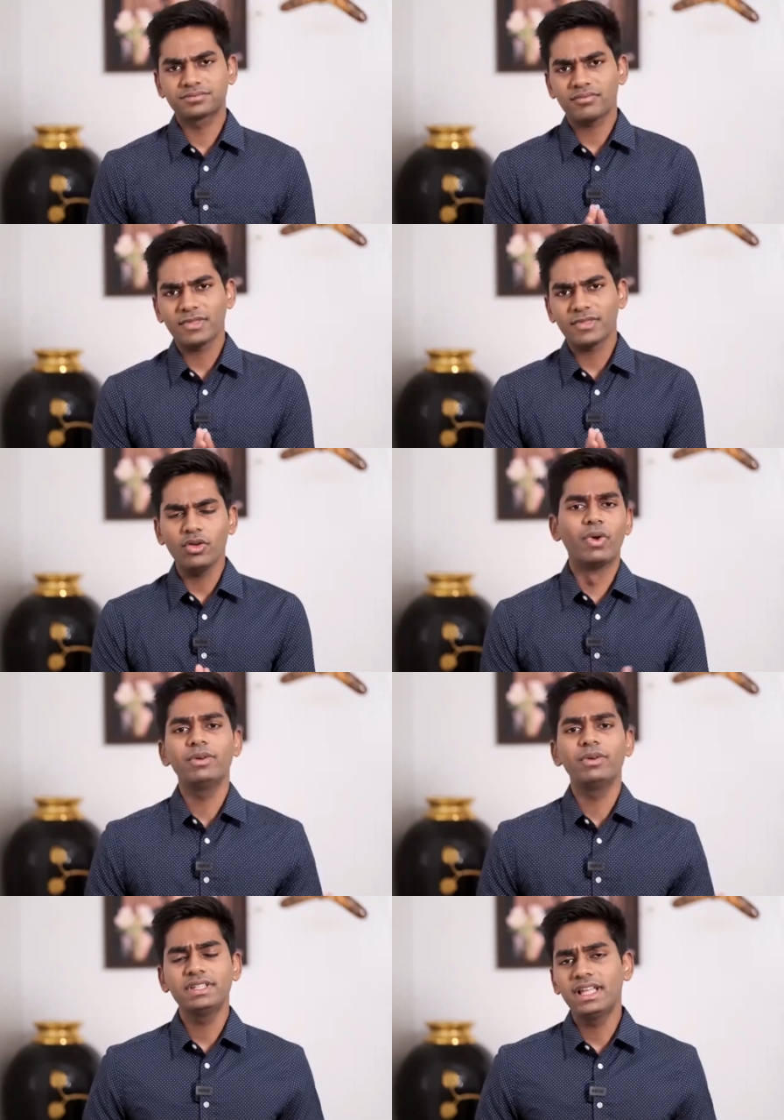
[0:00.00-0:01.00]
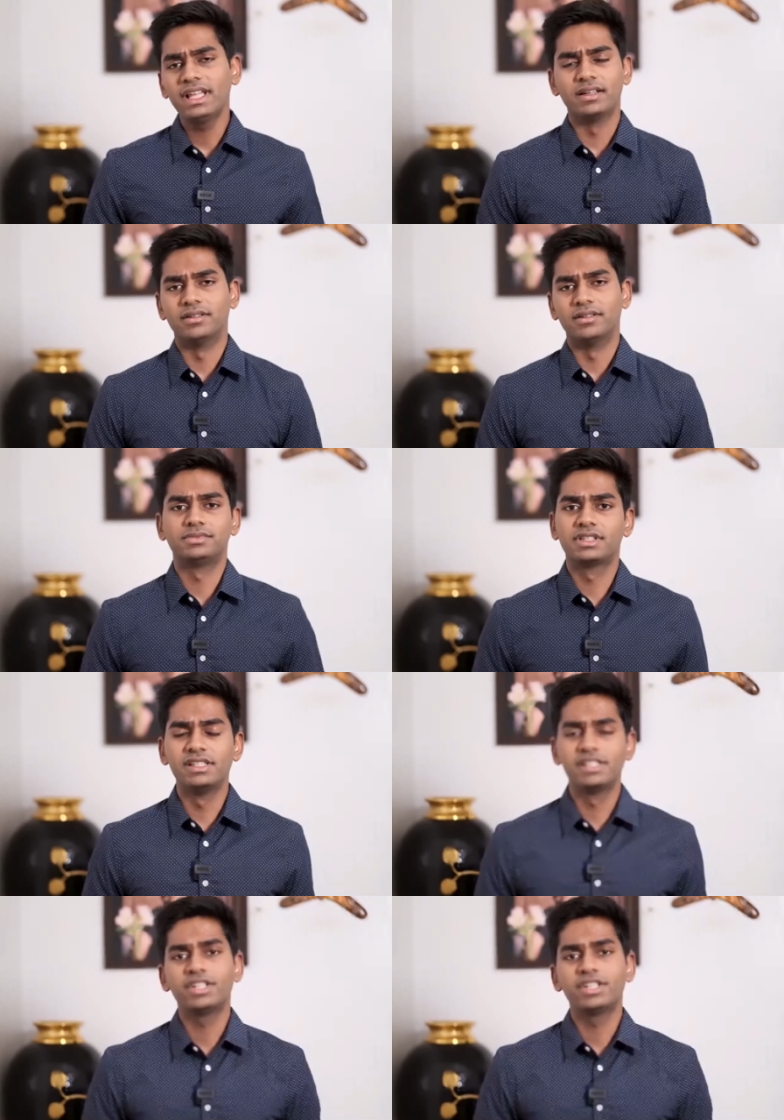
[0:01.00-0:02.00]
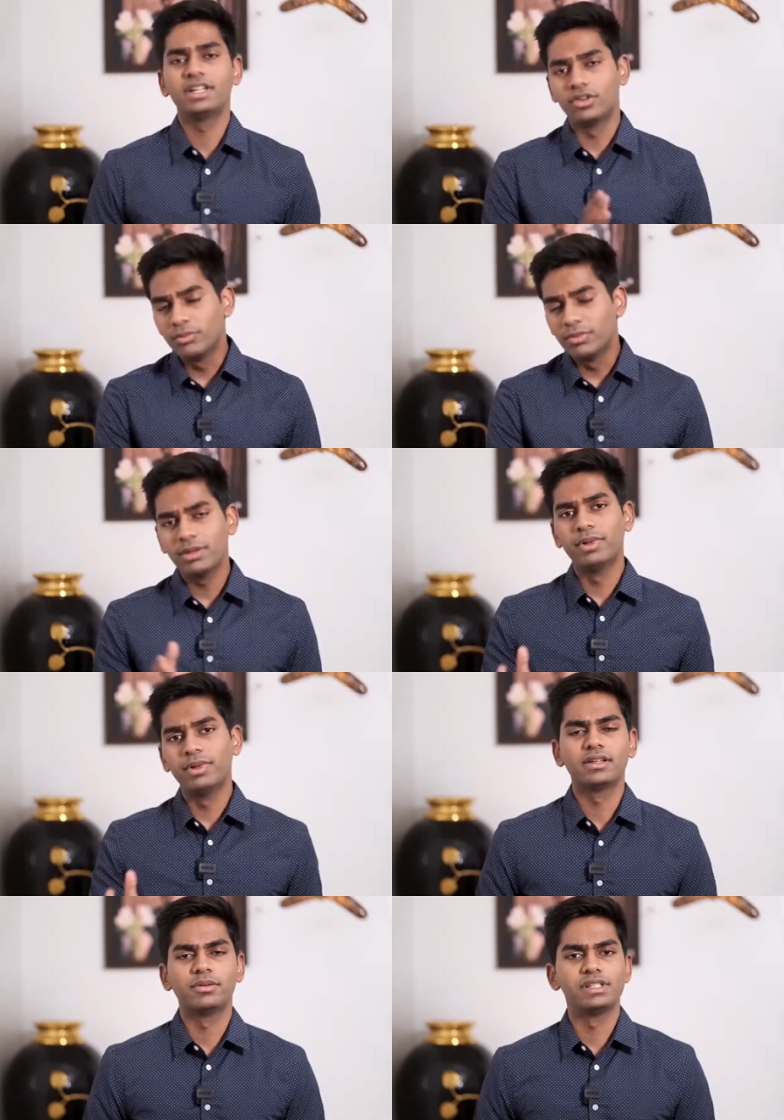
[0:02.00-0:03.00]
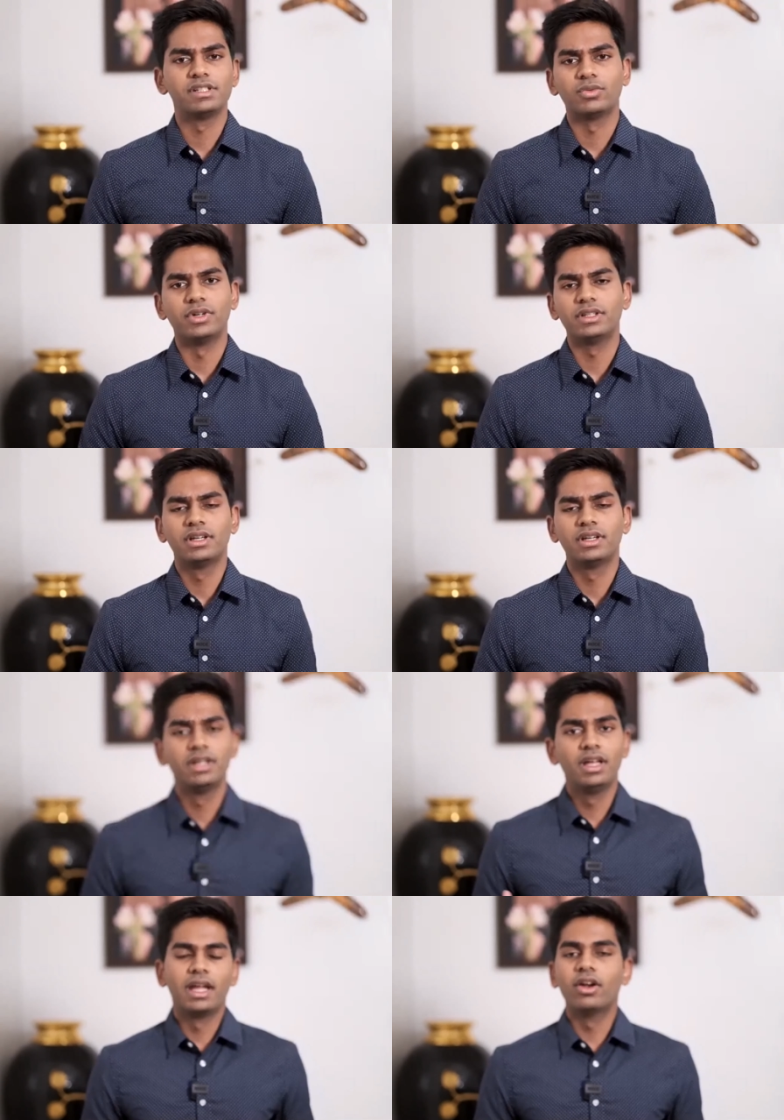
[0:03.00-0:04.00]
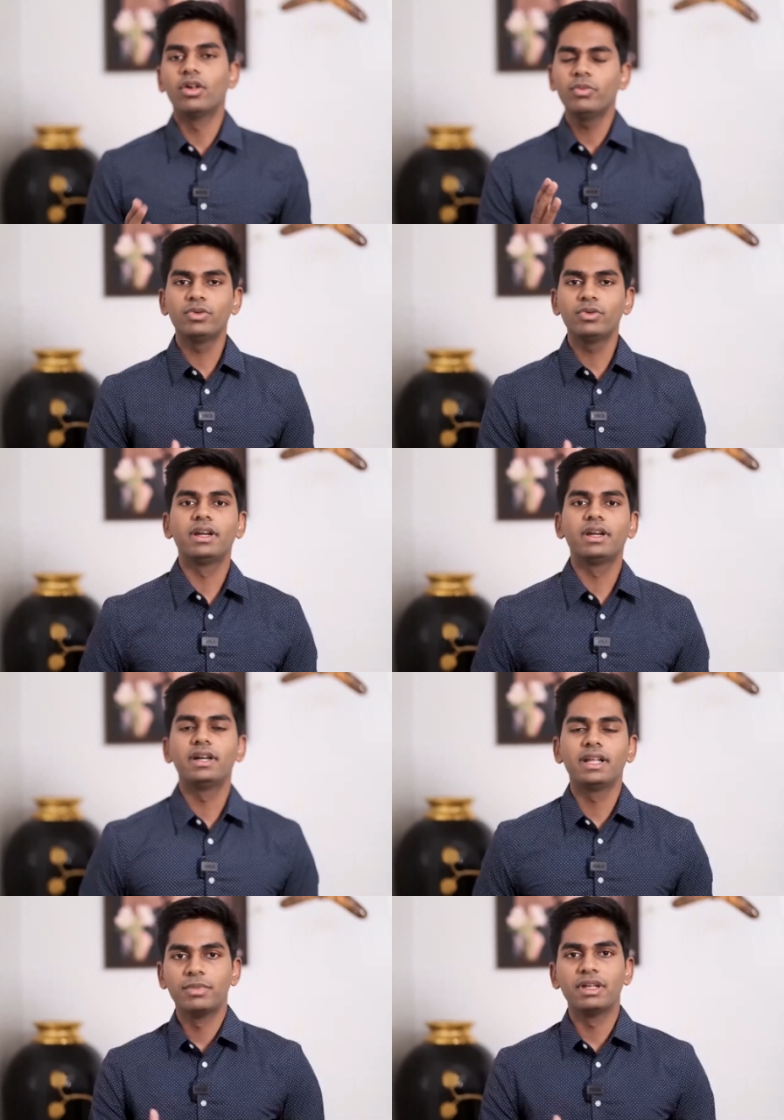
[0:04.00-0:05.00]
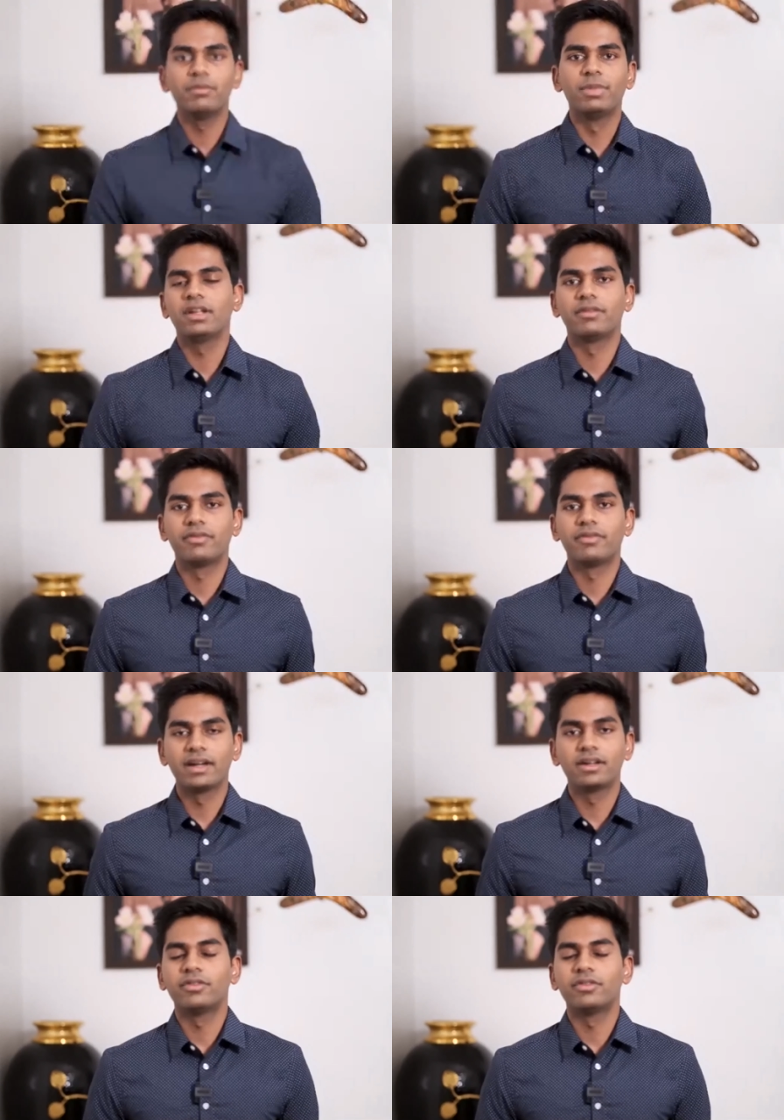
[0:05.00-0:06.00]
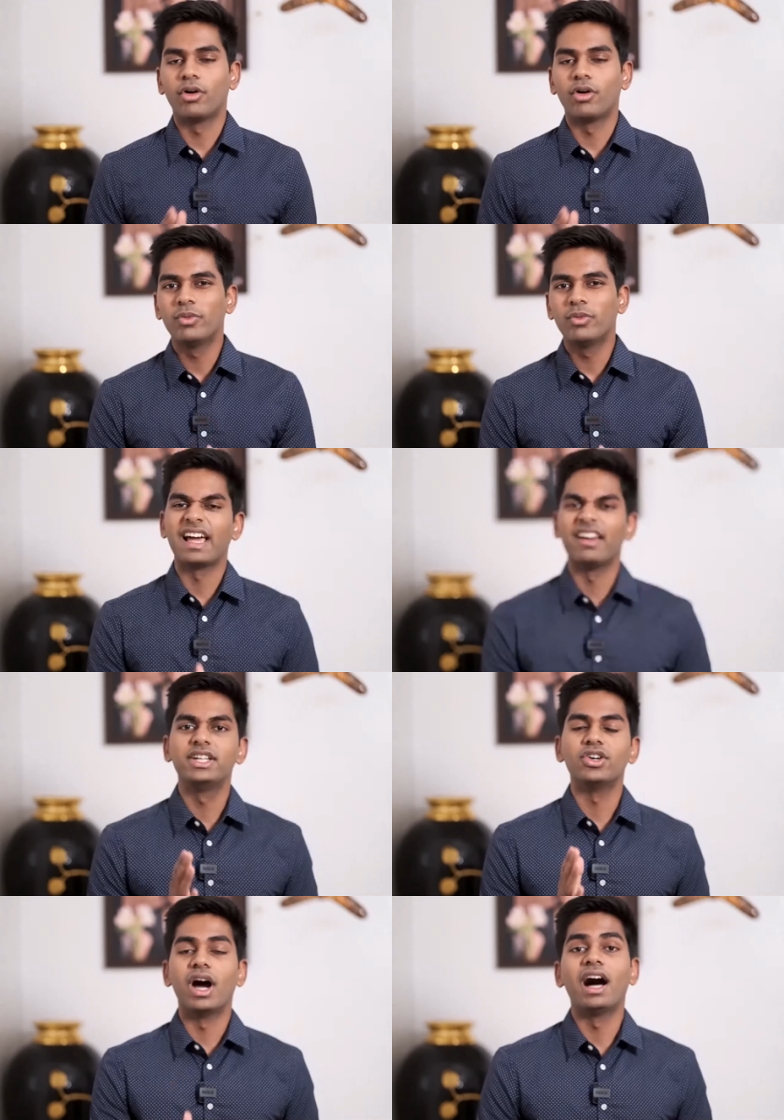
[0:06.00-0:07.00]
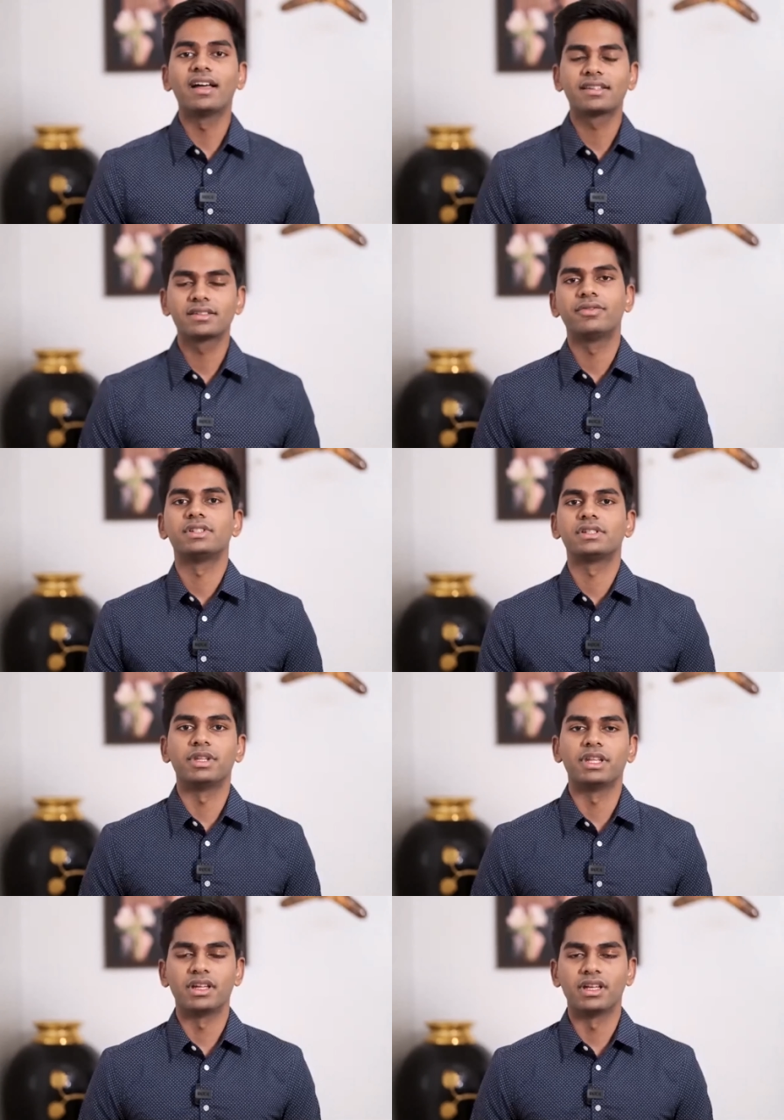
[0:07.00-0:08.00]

where was that um, transition into me building the business was it always would irritate me being in the fact of always having to ask for something.